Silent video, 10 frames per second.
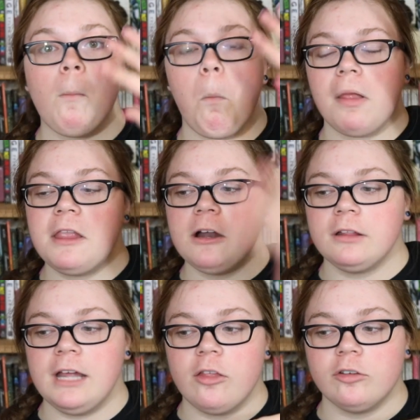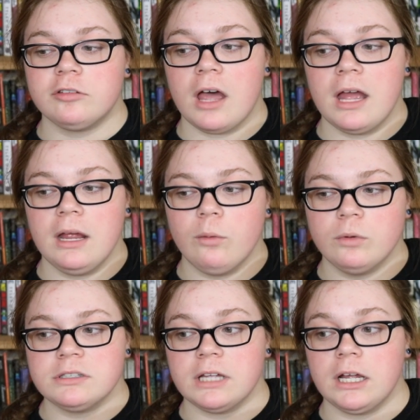But then on the other side, it
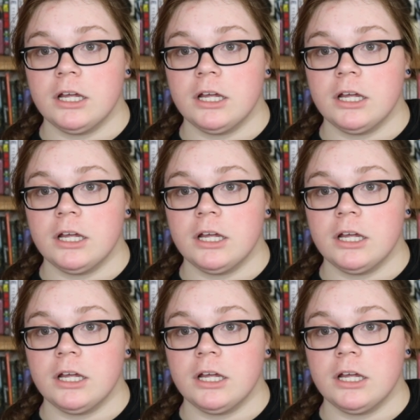was like